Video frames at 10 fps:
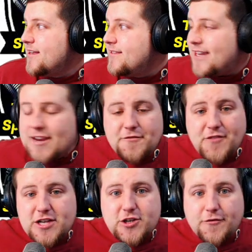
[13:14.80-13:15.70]
that can
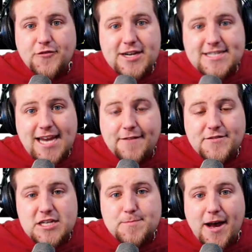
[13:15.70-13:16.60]
fix our free
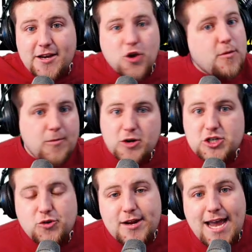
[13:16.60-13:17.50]
safety spot. No more
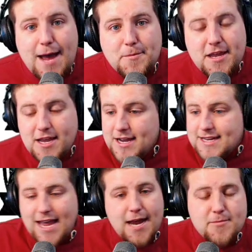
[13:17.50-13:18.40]
Troy Apke.
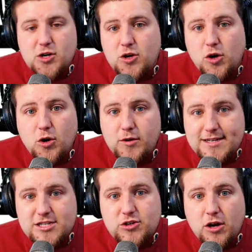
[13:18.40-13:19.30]
Cameron Curl
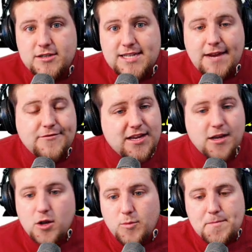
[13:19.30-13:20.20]
is strong safety.
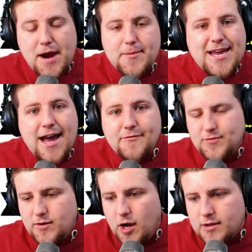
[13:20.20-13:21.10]
We probably have
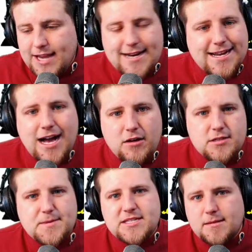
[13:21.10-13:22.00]
Landon
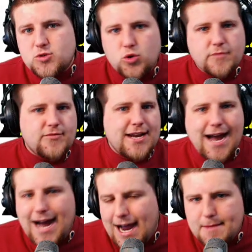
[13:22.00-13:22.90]
Collins be some sort of like
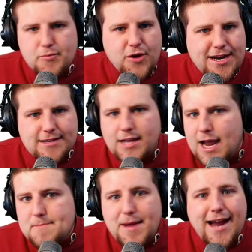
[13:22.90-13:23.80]
hybrid
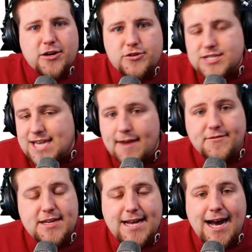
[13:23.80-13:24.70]
linebacker
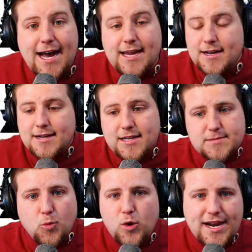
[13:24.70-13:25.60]
safety guy that's
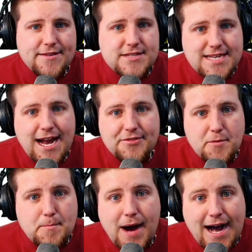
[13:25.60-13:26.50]
more inside the
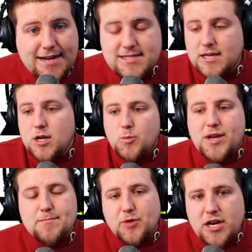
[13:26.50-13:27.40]
box. We
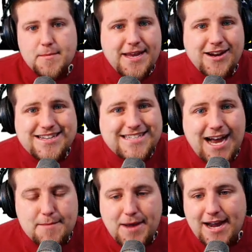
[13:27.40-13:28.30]
could bring him in on
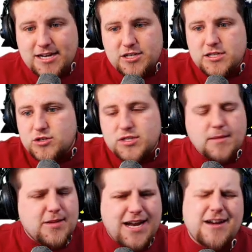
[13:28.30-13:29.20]
dime packages or
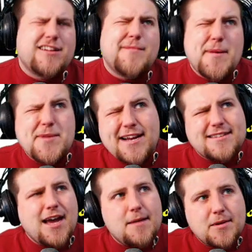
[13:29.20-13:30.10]
something. I don't know, maybe not
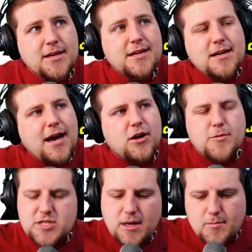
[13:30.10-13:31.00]
dime. I don't know,
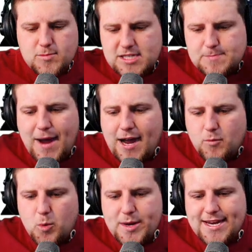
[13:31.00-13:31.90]
some spot
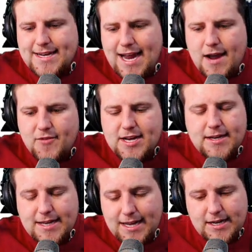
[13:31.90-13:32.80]
where we could have a
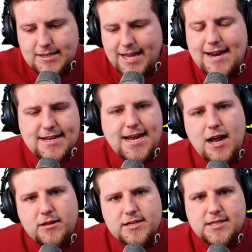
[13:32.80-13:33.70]
Landon
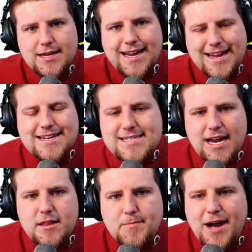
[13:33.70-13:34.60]
Collins
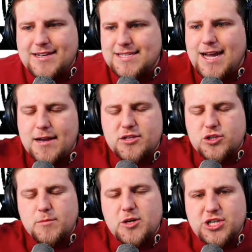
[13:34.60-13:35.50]
inside the box and not
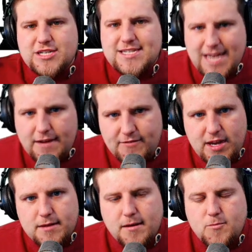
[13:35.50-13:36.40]
so much a
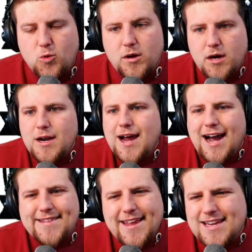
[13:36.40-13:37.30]
safety anymore.
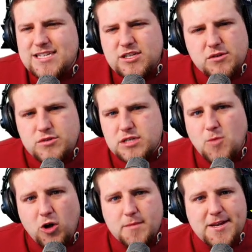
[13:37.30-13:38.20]
I think he's too
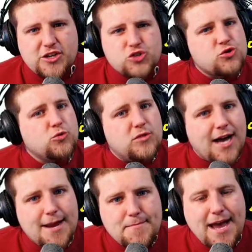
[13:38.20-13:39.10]
small to be a true
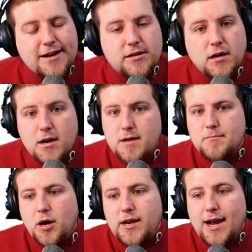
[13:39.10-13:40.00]
linebacker,
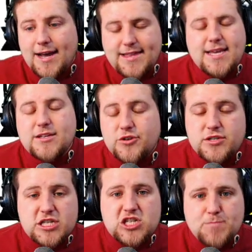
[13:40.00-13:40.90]
but I think there's
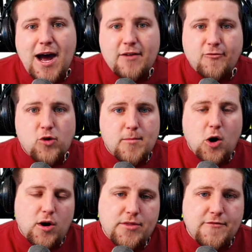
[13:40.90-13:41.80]
a spot for him
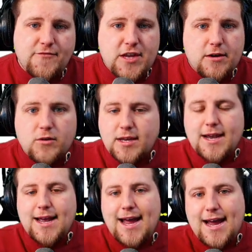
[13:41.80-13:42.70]
on the field
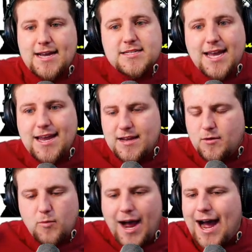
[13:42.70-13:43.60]
as a
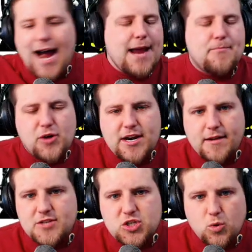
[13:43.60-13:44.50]
hybrid
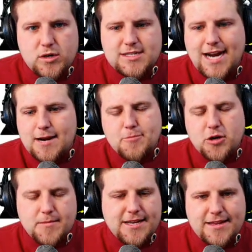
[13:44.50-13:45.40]
of sorts, kind of put
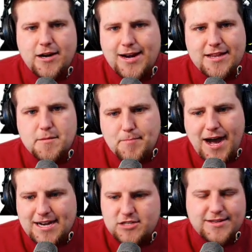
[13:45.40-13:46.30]
him in there in the
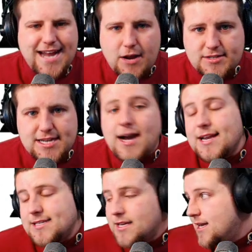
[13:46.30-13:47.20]
box on the outsides.